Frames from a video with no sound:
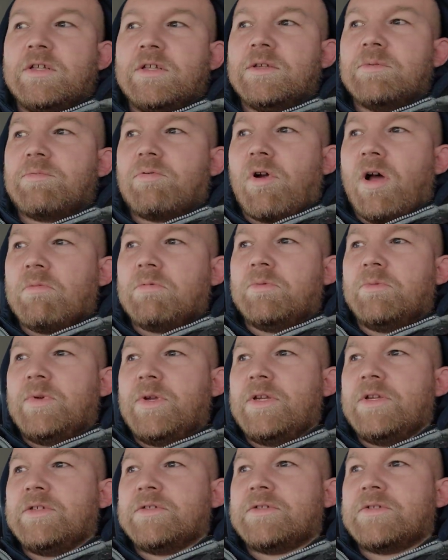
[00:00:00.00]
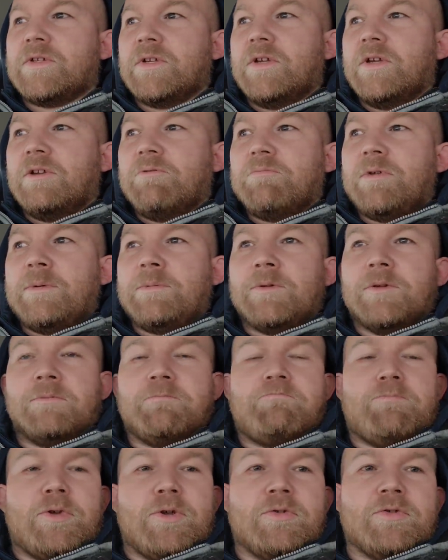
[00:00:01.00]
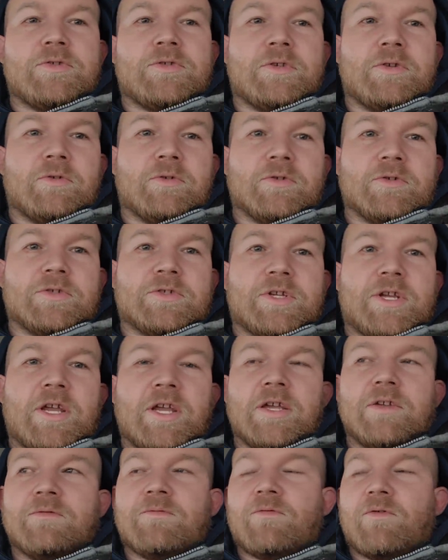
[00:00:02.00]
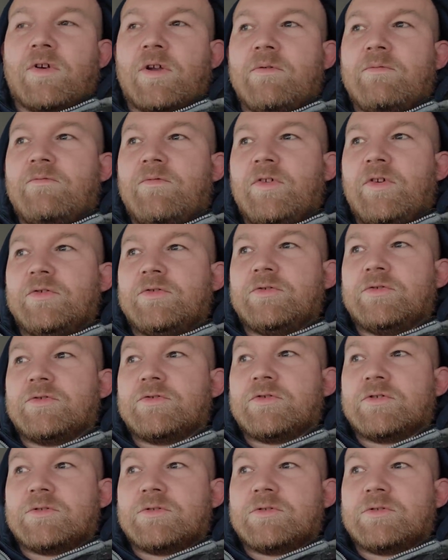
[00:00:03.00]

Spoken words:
The problem is, people abuse the orange can Fram filters.